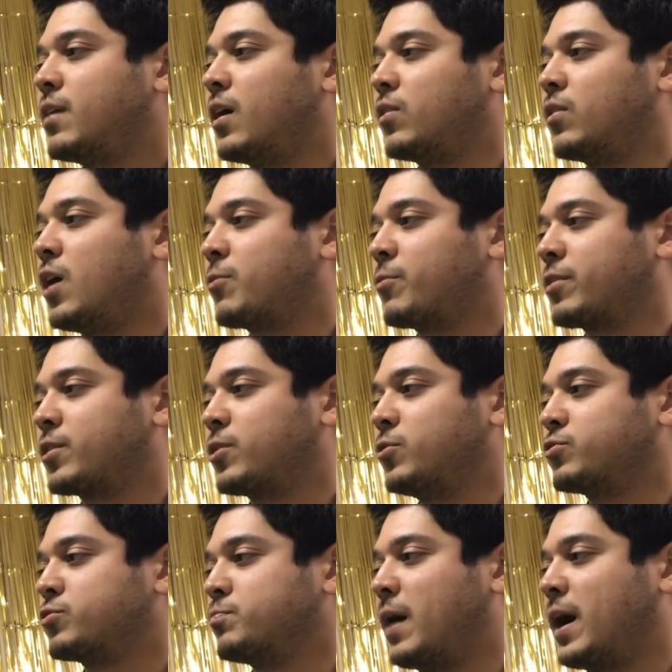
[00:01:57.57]
Along with
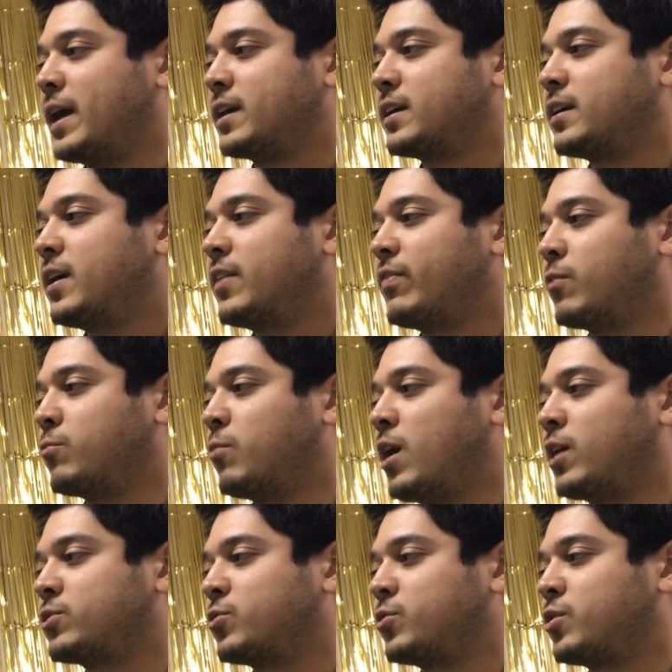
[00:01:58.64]
Coach Mike, they
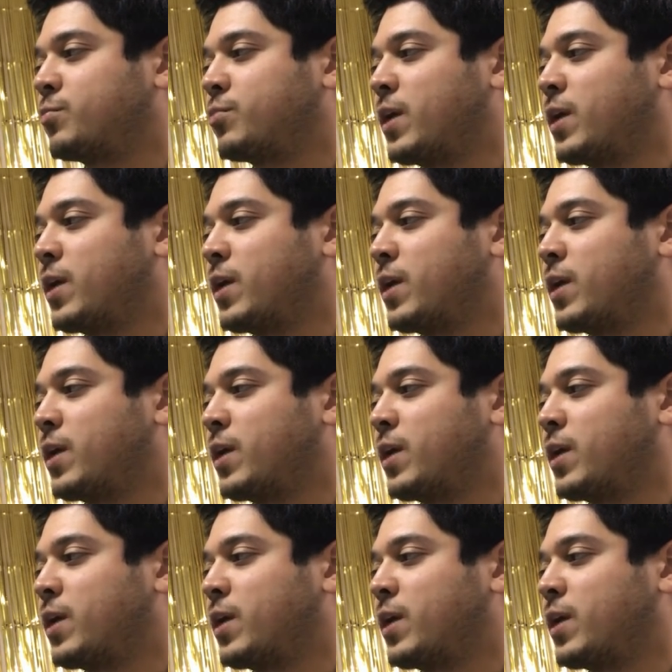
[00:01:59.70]
walked toward the